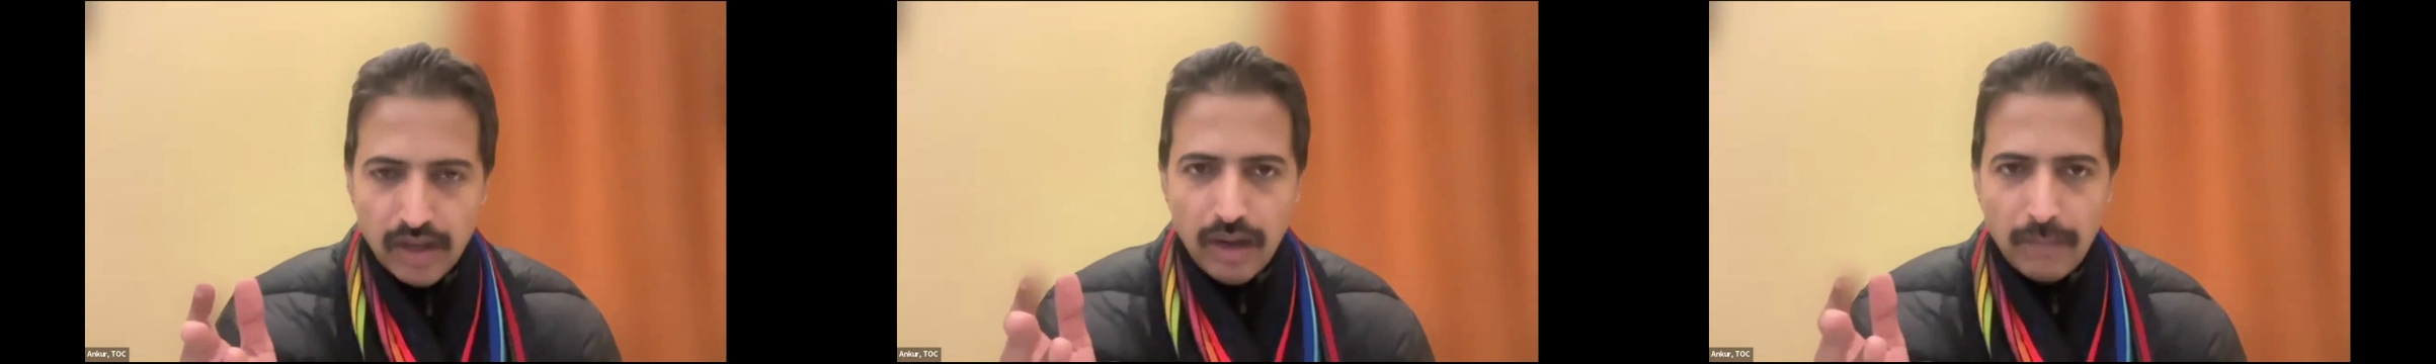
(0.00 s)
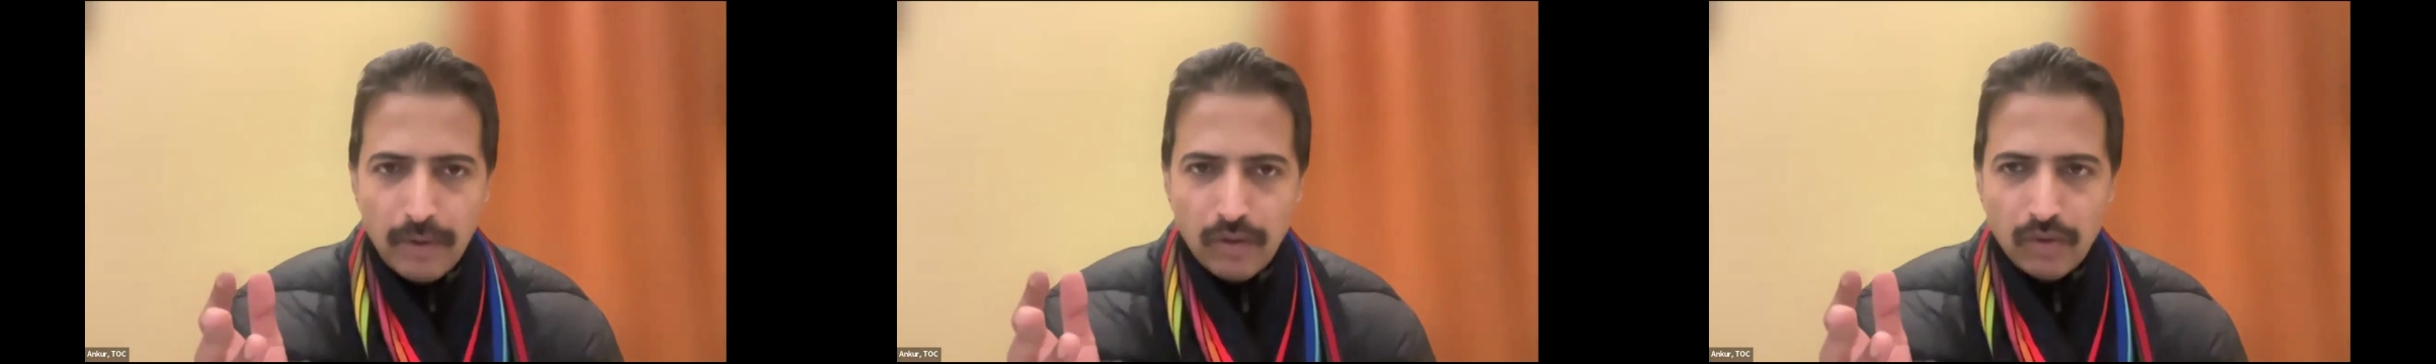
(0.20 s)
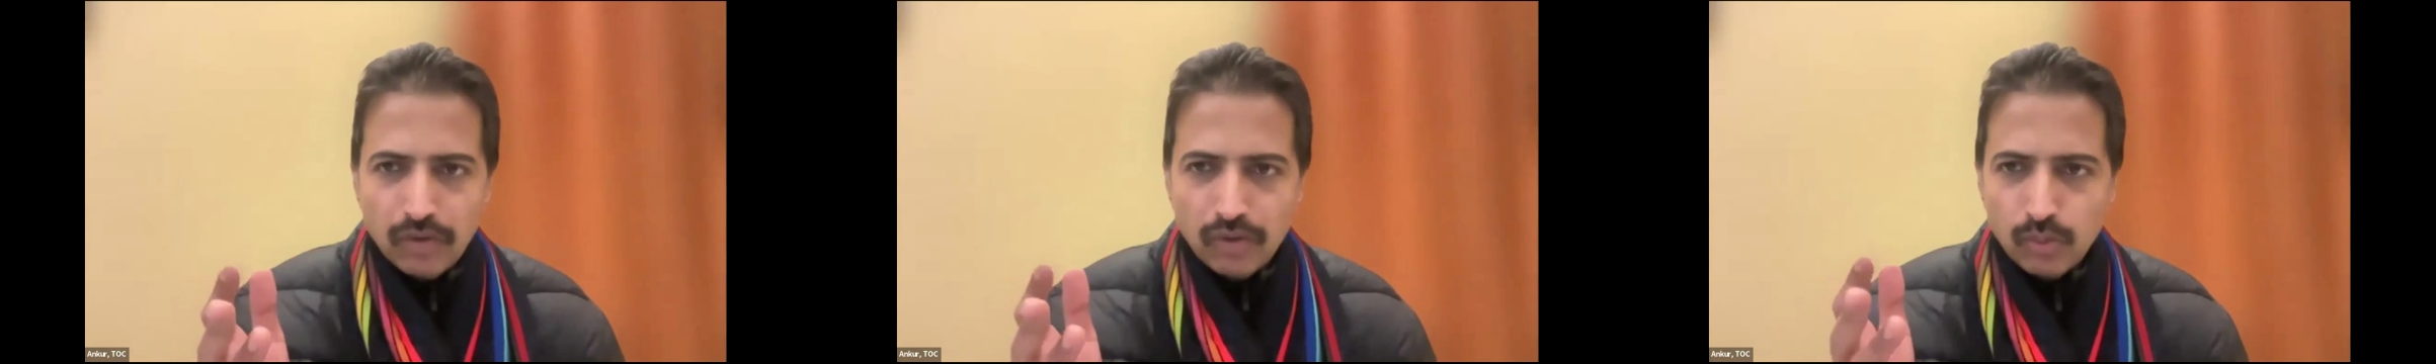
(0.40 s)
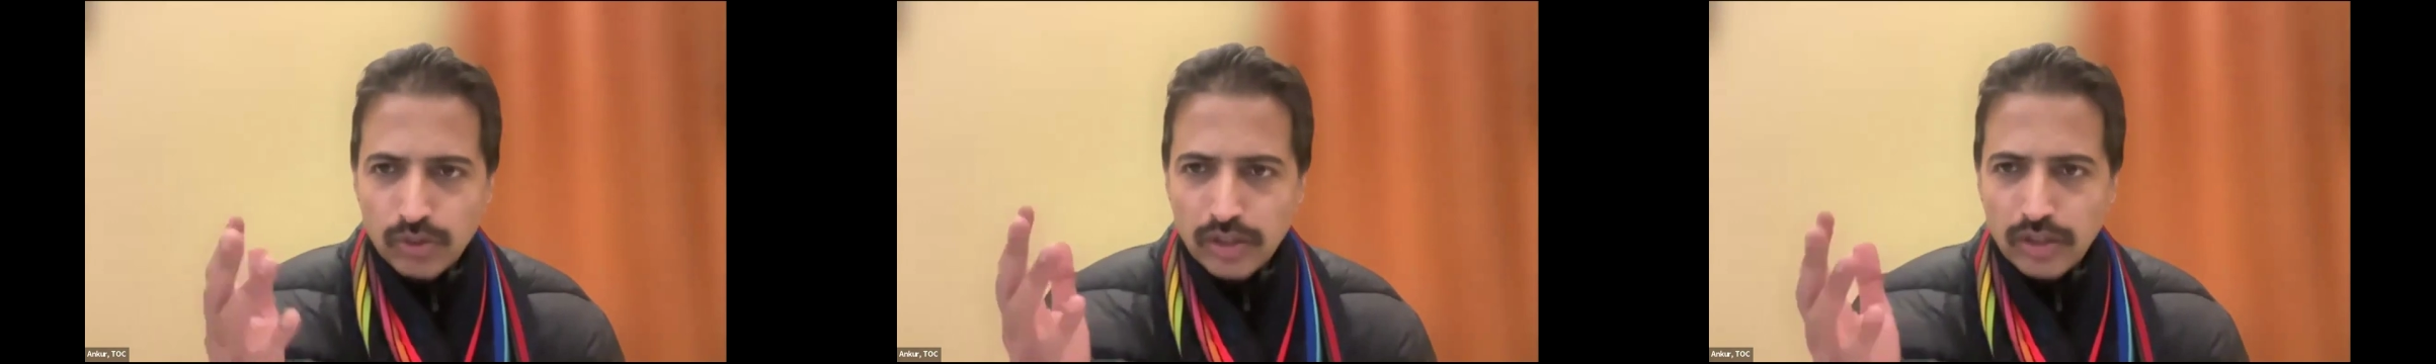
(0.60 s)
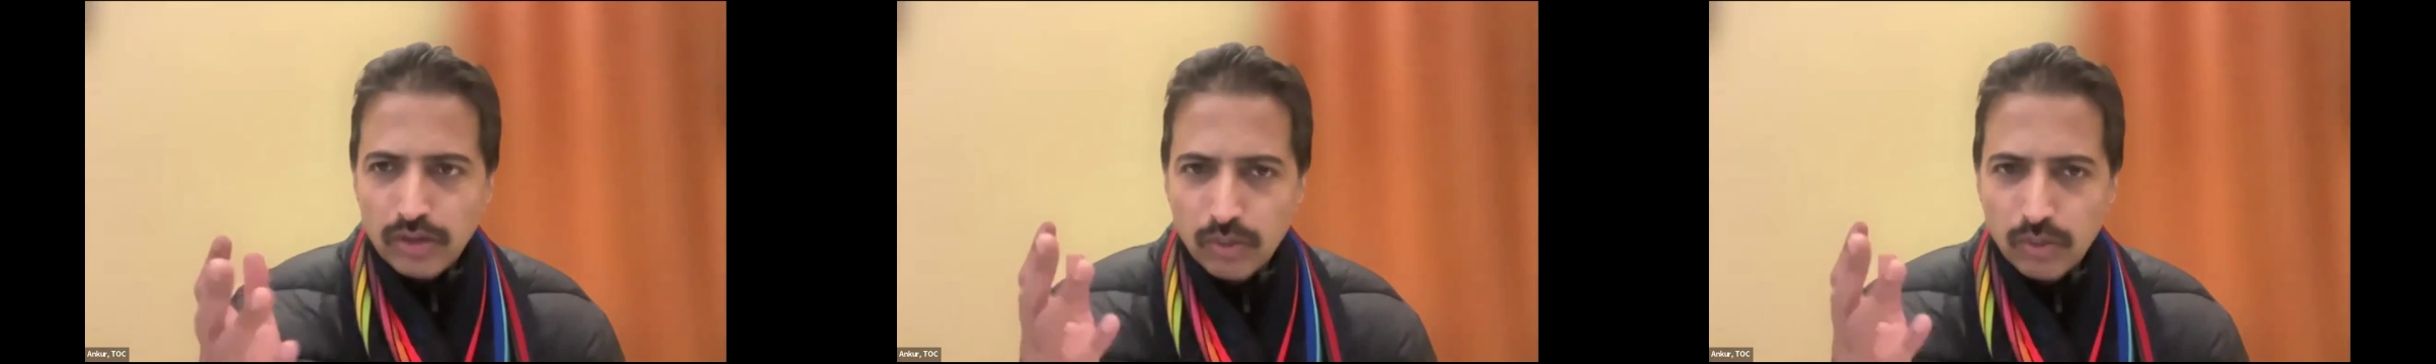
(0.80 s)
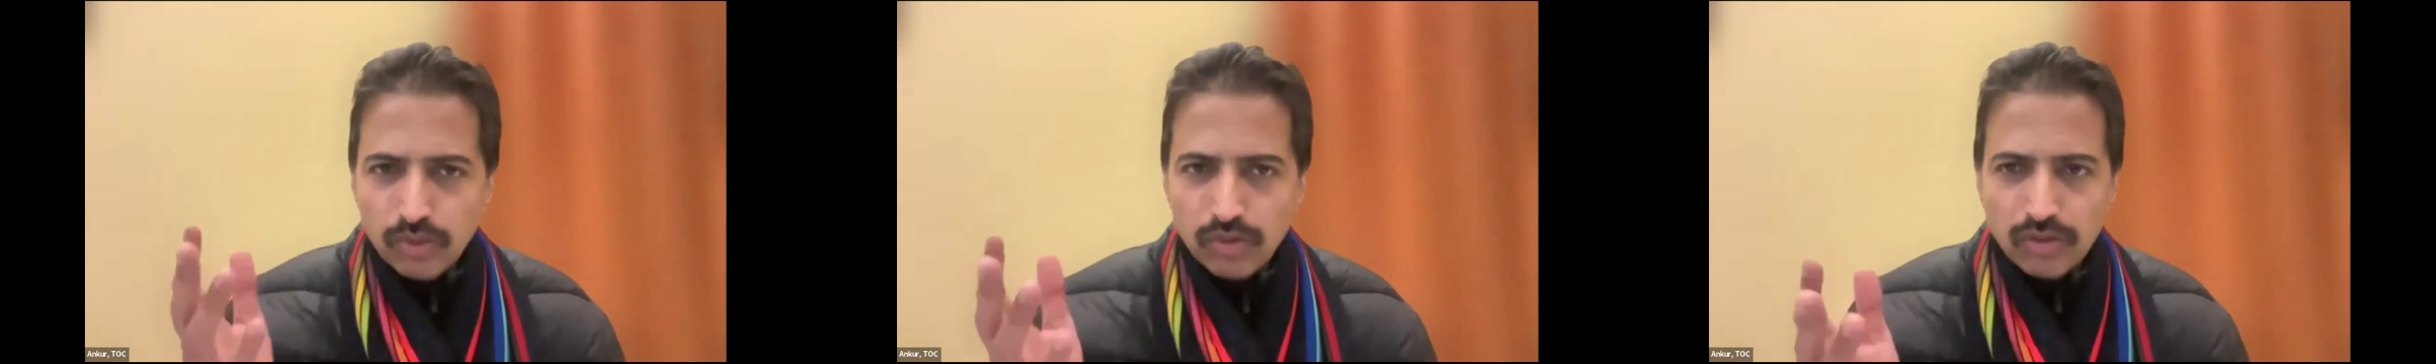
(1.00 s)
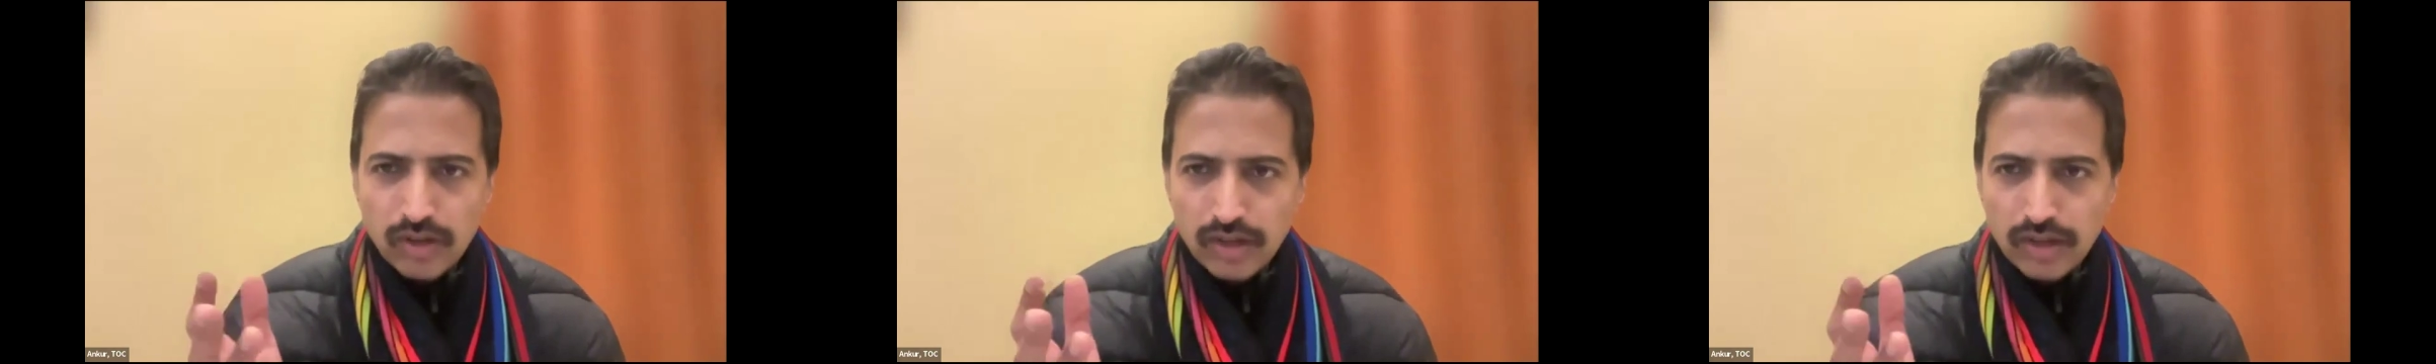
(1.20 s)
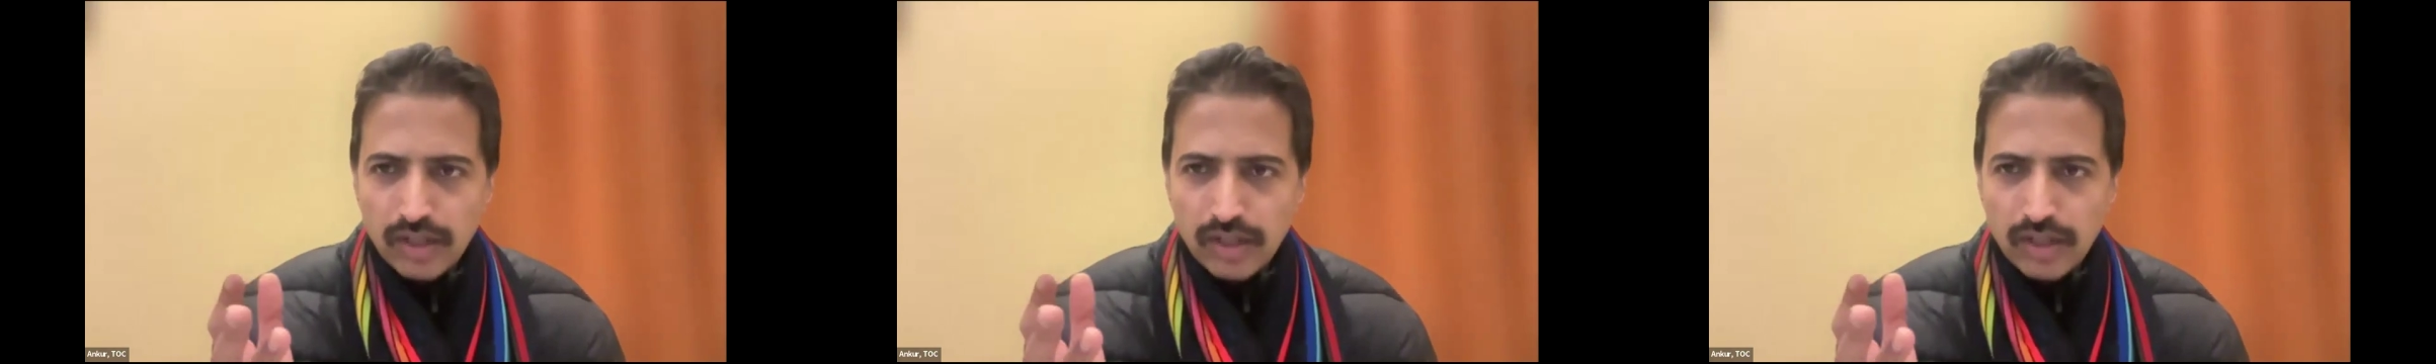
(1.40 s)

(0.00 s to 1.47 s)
about student loans